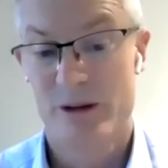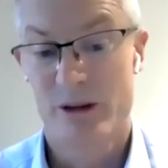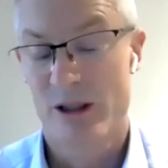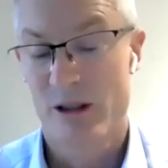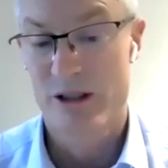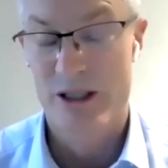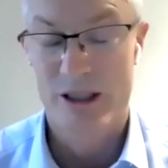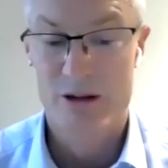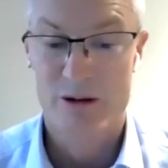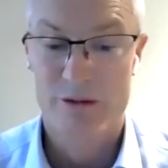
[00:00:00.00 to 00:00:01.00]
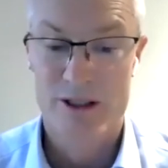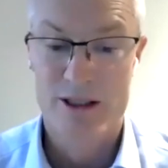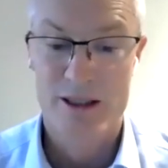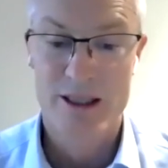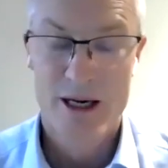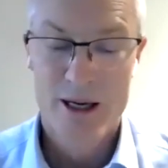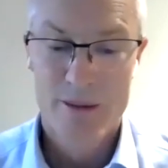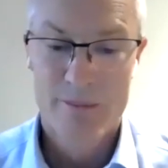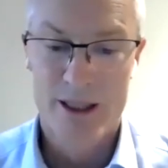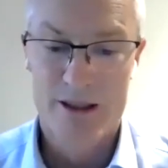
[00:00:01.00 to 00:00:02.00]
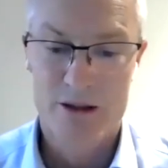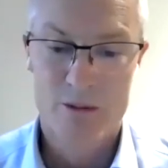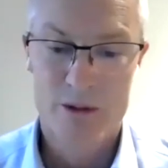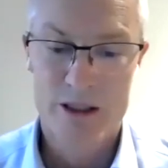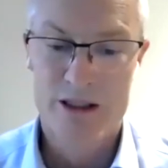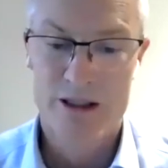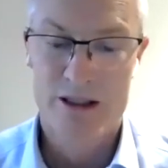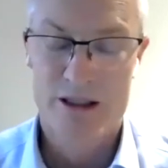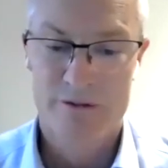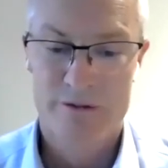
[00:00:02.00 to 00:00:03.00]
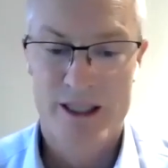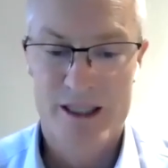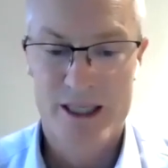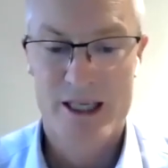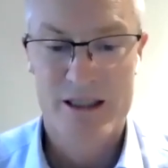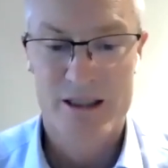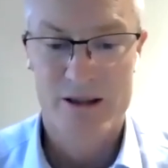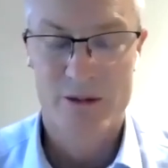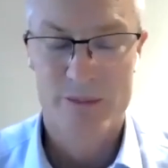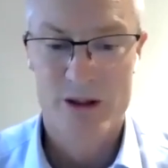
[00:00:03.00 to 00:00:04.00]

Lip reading: Not the only sector, obviously, but we're seeing some fantastic